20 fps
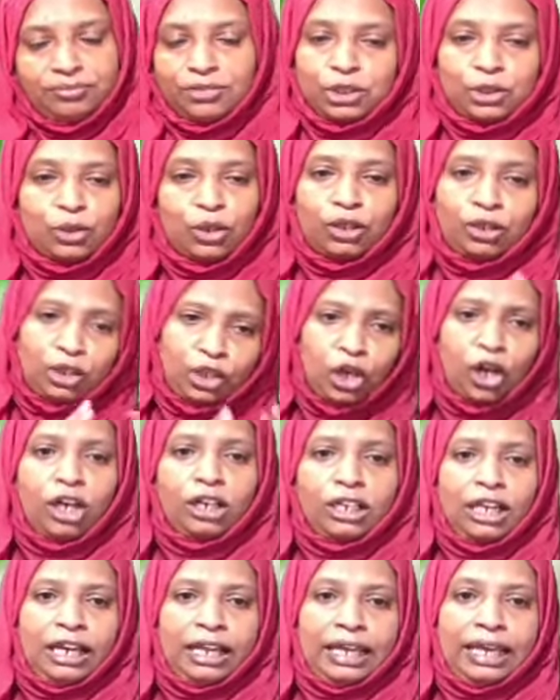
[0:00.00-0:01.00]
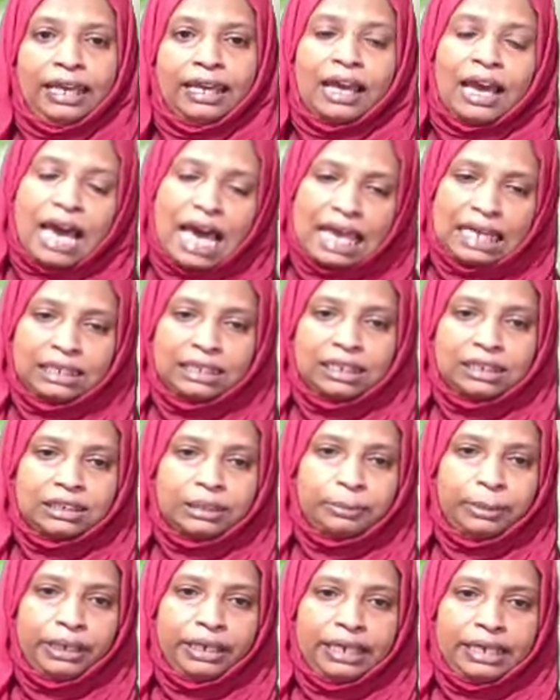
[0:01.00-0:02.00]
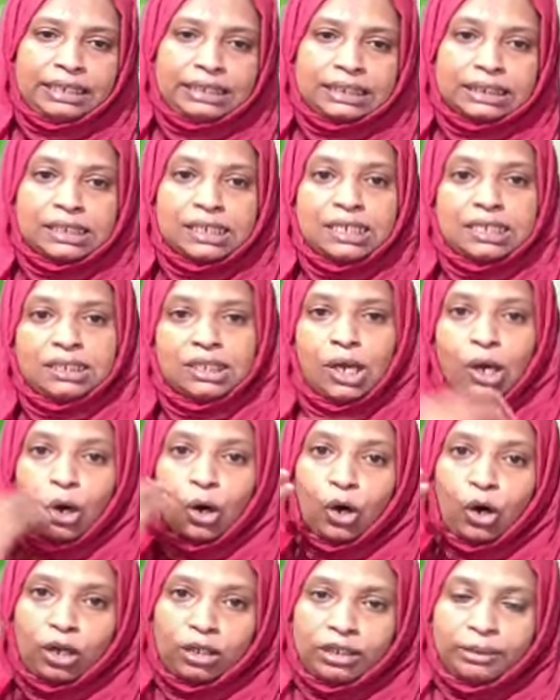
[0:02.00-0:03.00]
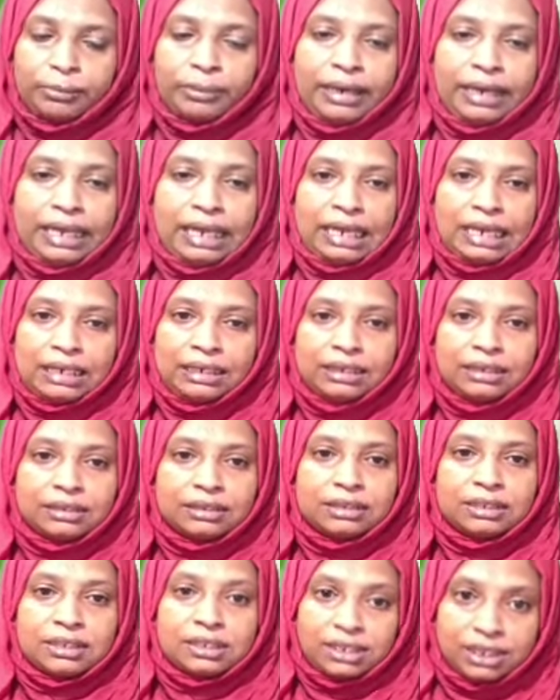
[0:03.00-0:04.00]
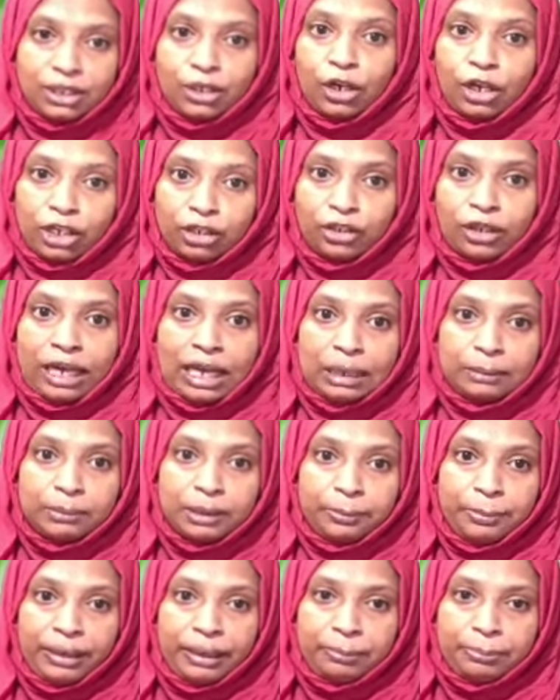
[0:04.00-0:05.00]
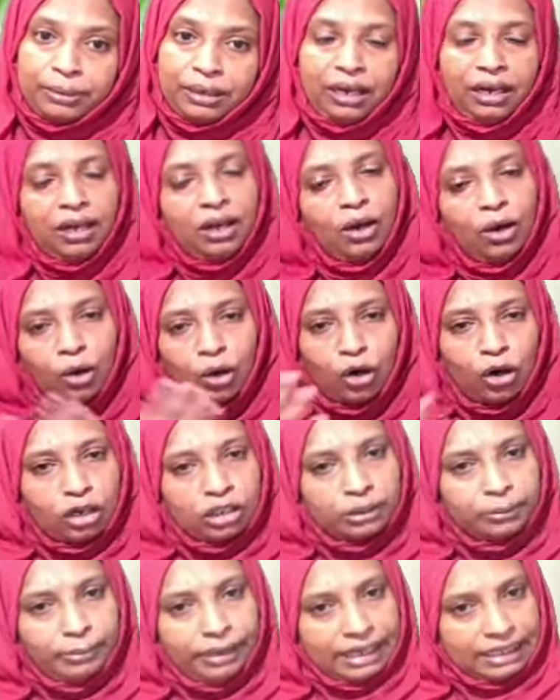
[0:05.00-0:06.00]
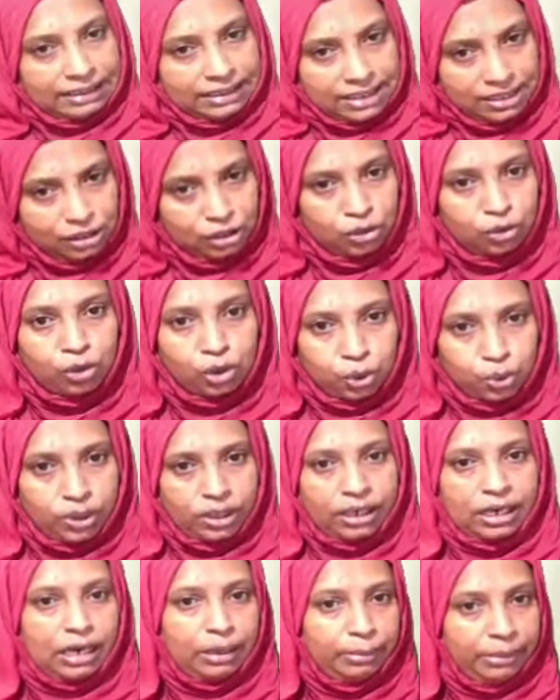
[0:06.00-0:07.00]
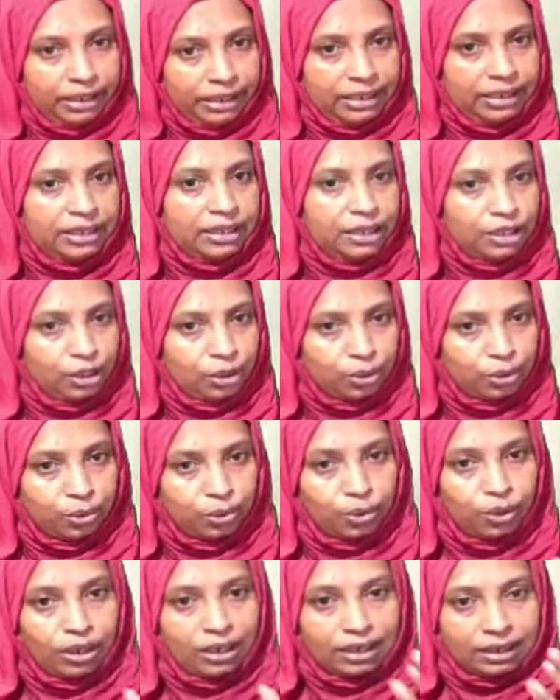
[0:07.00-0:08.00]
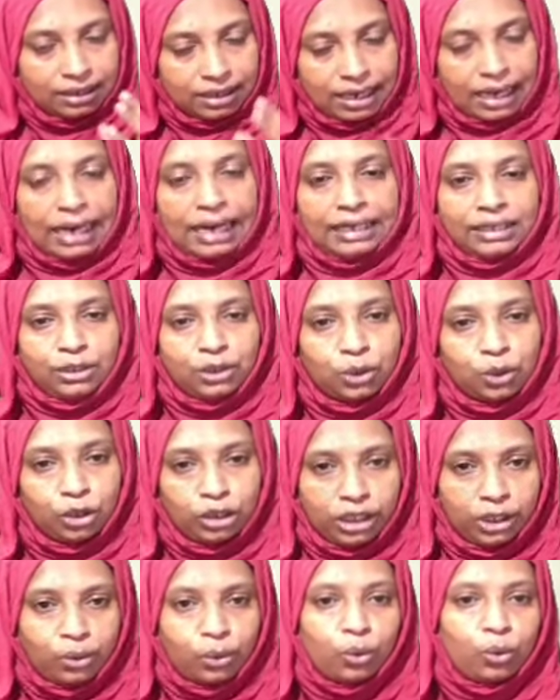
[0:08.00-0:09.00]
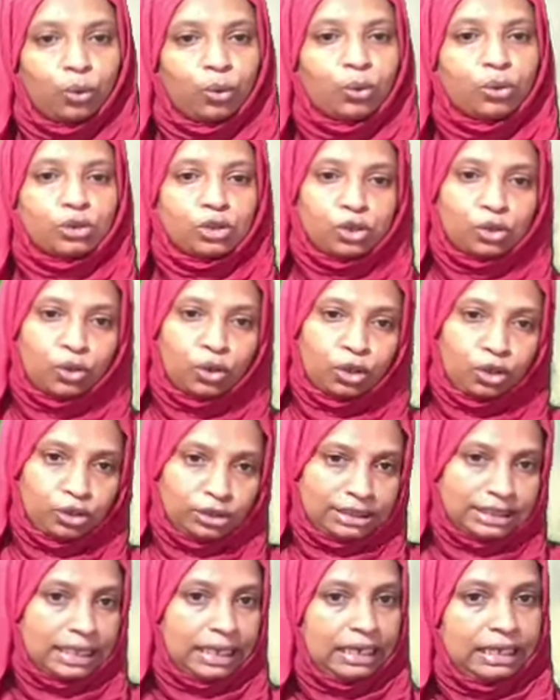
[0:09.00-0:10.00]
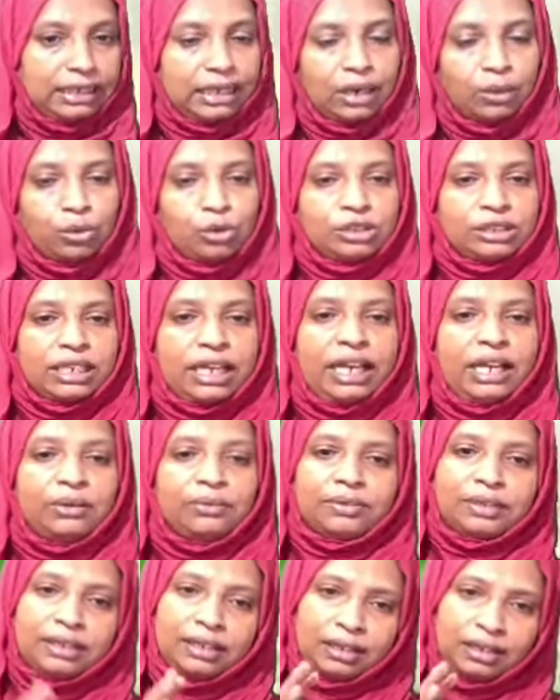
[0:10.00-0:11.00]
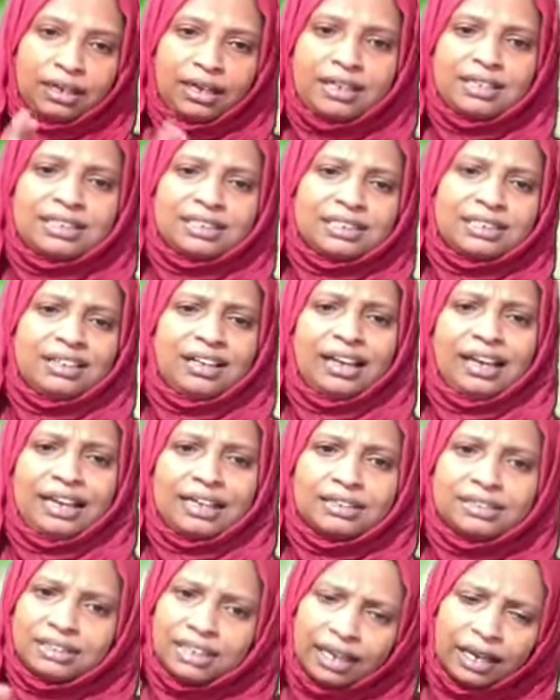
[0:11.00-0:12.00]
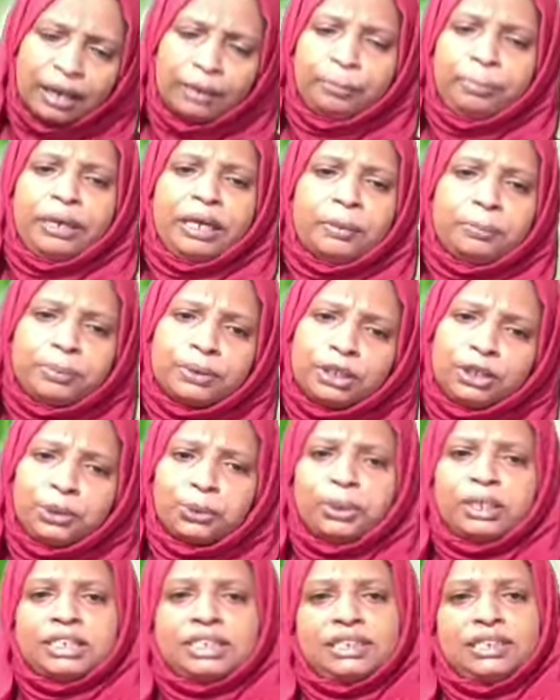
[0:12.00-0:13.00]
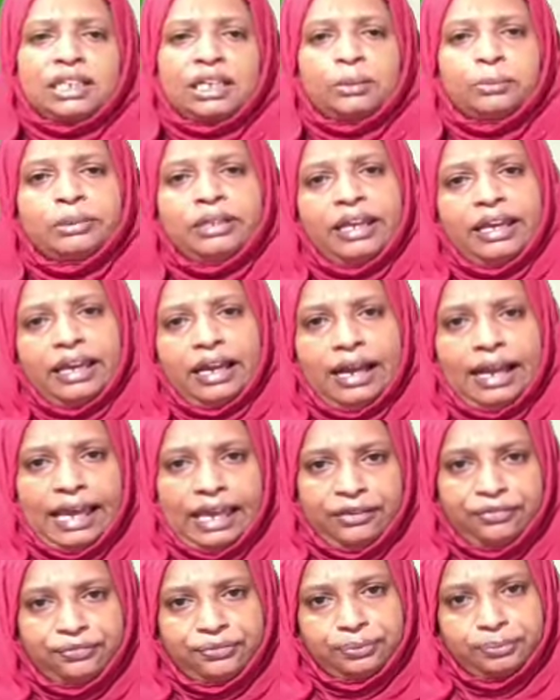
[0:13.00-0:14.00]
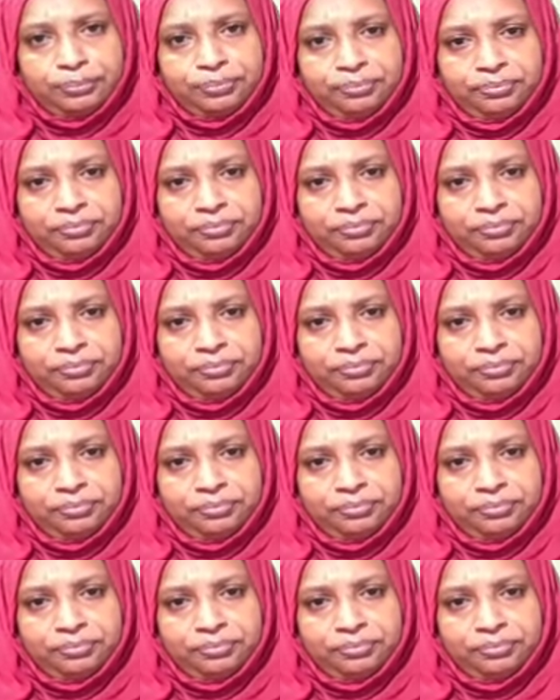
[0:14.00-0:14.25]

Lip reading: So totally, either the Britishers or the moneylenders, in order to help the people, or the merchants, those who are coming here to collect all the cocoons or to sell it outside, were considered as people to disturb their life.